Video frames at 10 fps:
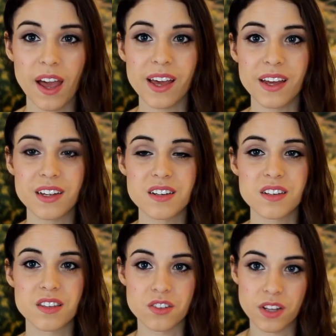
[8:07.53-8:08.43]

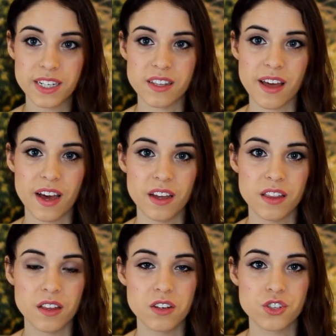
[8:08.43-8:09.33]
and there's a link to
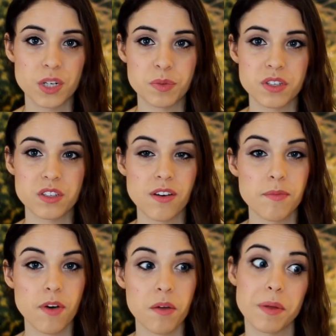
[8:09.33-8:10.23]
that in the descriptions
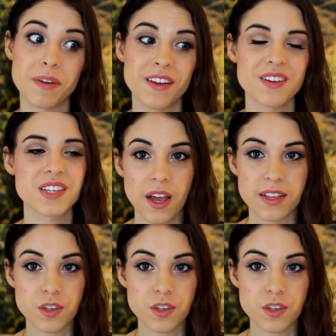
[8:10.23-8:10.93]
of all my videos.